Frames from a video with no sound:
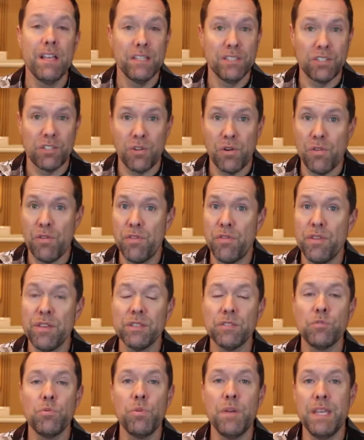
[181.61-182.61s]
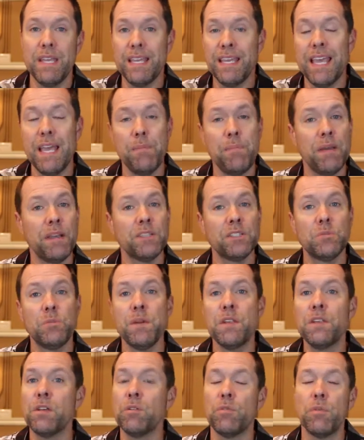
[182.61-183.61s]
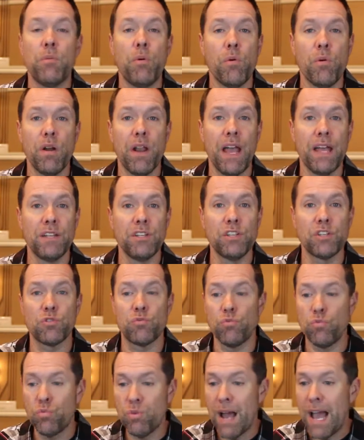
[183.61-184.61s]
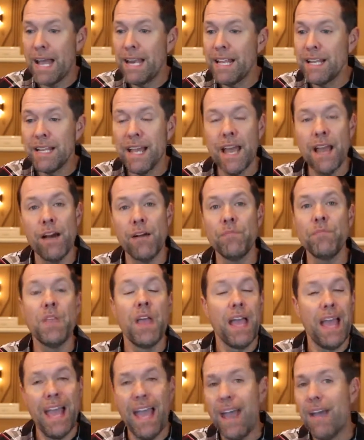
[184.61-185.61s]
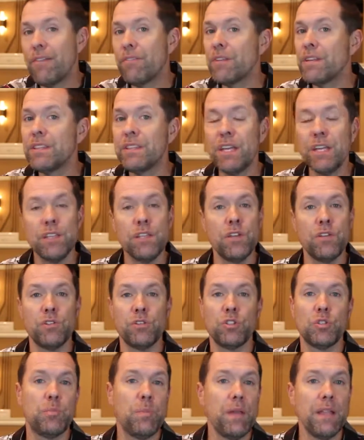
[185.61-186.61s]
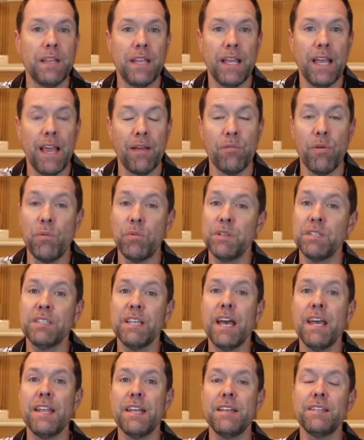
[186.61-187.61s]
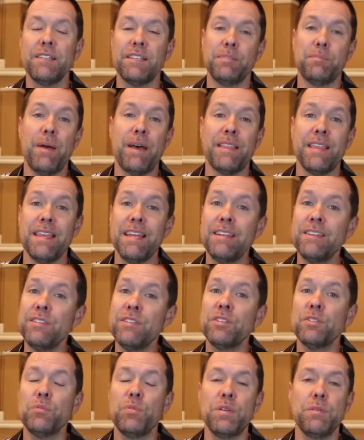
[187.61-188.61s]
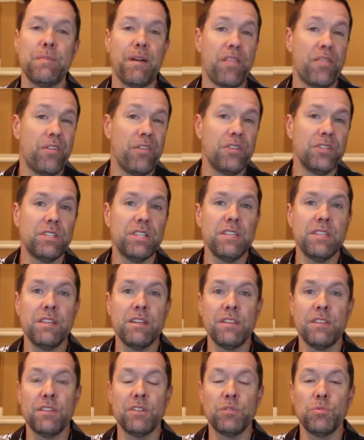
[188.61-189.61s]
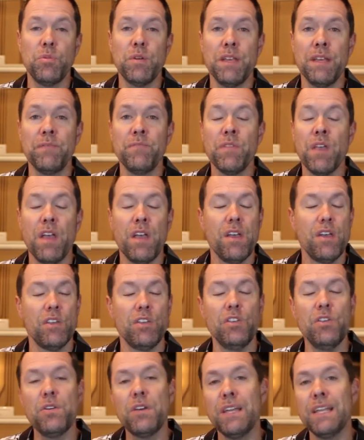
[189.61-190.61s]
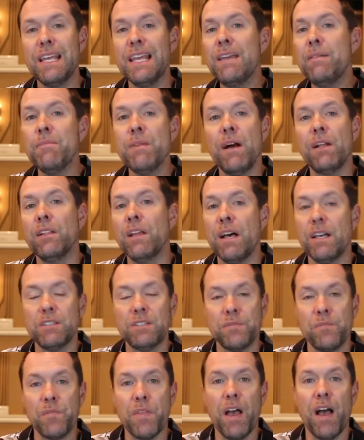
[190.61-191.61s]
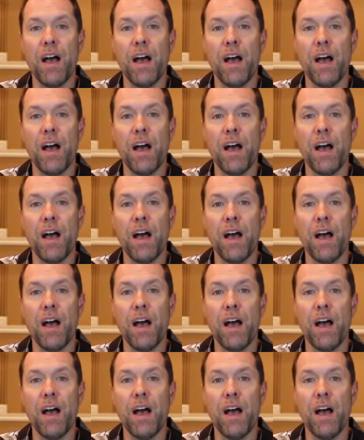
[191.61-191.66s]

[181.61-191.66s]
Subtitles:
start this week keeping a spending report and just writing down everything that you're spending. And what we said is by the end of this week, by Thursday, the end of this week, you can email us,